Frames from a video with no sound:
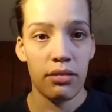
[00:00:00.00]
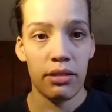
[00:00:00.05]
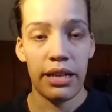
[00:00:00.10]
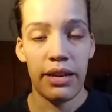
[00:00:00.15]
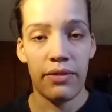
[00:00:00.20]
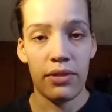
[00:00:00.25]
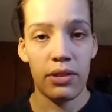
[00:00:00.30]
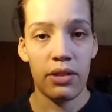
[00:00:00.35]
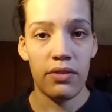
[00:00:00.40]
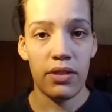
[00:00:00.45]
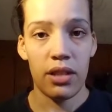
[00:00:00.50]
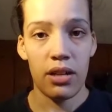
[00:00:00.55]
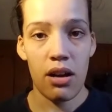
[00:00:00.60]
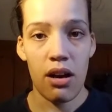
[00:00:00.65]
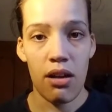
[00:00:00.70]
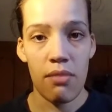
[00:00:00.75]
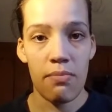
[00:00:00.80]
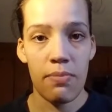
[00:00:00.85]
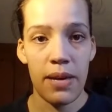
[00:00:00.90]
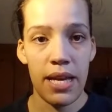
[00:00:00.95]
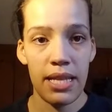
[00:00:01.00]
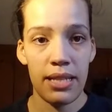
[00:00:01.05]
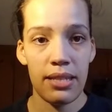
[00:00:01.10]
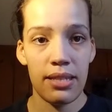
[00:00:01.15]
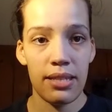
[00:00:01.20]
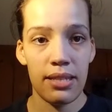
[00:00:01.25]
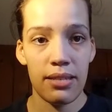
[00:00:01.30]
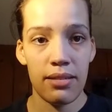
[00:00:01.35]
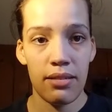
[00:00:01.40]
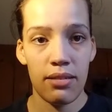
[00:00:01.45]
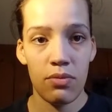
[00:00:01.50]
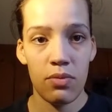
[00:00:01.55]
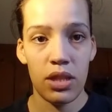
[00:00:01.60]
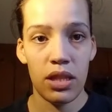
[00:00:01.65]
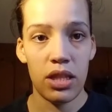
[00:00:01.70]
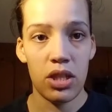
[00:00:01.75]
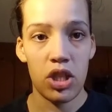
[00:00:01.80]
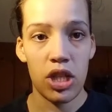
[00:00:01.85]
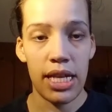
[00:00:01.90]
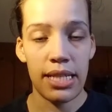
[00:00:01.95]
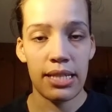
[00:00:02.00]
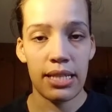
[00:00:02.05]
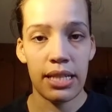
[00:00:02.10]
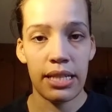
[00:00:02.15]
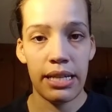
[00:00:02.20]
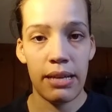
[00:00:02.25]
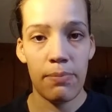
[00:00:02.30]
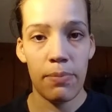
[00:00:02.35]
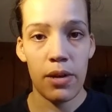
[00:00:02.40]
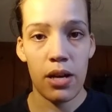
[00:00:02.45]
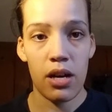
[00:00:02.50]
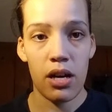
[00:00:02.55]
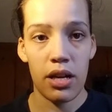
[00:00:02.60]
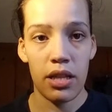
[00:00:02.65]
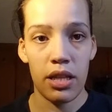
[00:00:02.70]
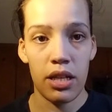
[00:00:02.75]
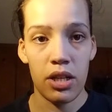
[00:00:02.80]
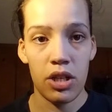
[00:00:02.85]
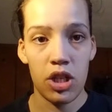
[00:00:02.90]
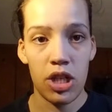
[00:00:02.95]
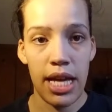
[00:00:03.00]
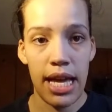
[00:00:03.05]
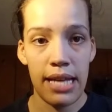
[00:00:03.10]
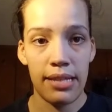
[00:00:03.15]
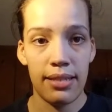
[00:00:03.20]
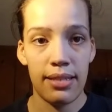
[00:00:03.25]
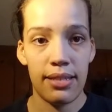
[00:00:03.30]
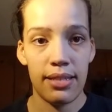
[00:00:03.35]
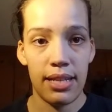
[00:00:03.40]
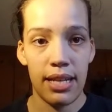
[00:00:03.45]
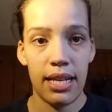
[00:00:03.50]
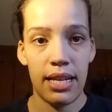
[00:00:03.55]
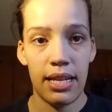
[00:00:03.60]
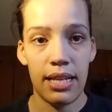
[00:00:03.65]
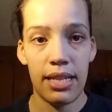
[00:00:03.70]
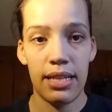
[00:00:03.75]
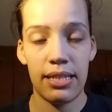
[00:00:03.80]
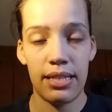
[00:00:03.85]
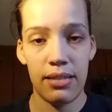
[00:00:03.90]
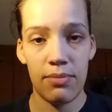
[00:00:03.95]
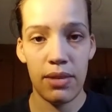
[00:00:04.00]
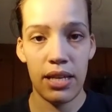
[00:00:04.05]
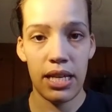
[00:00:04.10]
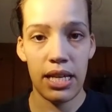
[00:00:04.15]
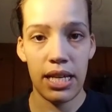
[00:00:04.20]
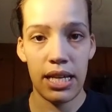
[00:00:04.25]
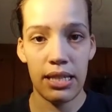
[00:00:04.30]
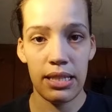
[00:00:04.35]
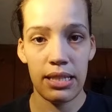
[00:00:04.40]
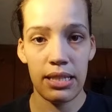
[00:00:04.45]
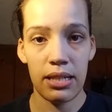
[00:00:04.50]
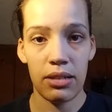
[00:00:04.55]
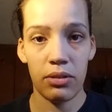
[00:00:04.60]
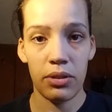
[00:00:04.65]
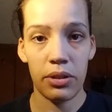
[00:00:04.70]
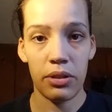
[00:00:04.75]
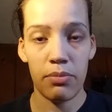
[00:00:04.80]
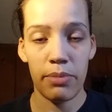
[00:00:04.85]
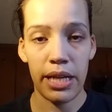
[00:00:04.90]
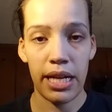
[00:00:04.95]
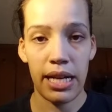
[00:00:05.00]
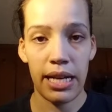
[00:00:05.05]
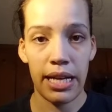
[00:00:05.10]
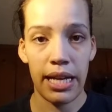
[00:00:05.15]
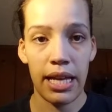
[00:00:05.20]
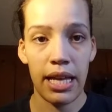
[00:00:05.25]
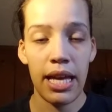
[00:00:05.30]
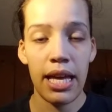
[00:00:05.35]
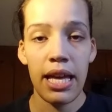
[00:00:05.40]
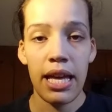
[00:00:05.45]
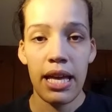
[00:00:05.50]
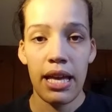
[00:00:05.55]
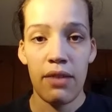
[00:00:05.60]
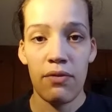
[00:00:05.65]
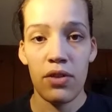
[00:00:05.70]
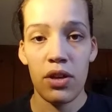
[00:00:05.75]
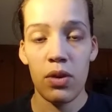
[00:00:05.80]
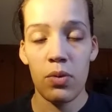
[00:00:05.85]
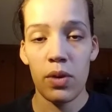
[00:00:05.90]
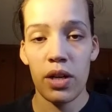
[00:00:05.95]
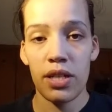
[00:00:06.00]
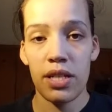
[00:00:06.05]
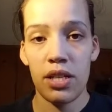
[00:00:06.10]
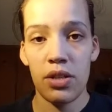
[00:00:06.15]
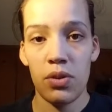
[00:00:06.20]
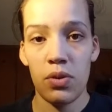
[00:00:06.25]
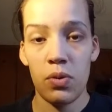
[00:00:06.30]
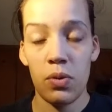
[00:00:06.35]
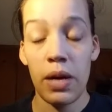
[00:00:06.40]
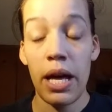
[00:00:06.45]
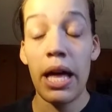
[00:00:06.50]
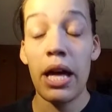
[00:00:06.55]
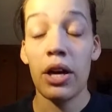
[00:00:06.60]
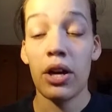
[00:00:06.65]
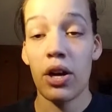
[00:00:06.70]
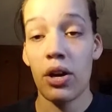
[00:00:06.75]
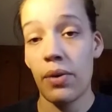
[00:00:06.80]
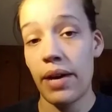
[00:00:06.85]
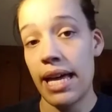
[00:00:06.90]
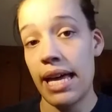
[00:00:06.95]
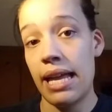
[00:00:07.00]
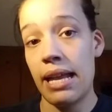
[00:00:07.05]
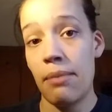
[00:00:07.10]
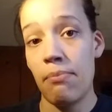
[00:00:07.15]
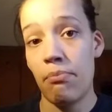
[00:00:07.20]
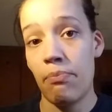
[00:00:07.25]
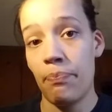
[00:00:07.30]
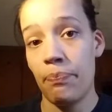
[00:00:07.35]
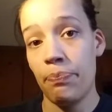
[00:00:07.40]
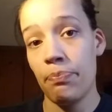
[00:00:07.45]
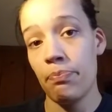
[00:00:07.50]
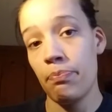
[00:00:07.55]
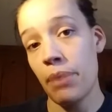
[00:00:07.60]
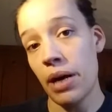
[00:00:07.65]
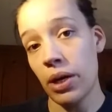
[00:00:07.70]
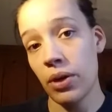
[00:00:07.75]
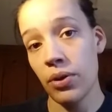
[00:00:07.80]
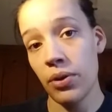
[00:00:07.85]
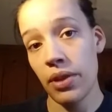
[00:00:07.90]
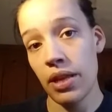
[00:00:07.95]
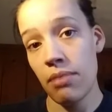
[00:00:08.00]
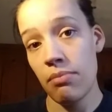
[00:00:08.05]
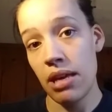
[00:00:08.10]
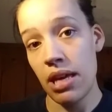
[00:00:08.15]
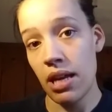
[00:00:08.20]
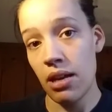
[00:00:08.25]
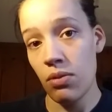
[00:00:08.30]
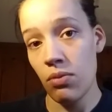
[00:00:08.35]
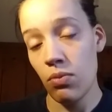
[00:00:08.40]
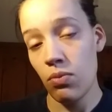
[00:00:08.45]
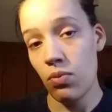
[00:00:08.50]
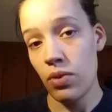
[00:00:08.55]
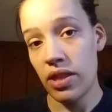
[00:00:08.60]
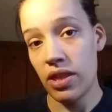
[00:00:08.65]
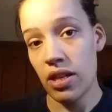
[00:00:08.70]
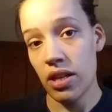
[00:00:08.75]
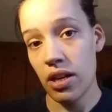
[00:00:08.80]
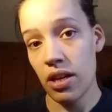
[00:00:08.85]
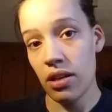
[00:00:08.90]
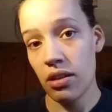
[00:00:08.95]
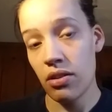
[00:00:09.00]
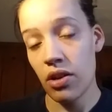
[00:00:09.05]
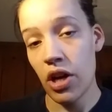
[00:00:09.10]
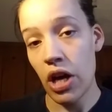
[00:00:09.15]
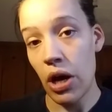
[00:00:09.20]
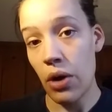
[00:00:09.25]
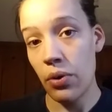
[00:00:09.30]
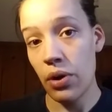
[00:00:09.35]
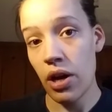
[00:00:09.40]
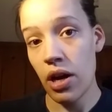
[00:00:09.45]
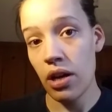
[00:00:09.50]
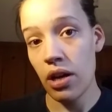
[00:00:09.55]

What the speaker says: level of their armpits with the chest clip on their chest, and it needs to be against their little body. If you were to go ahead and buckle them in with their coat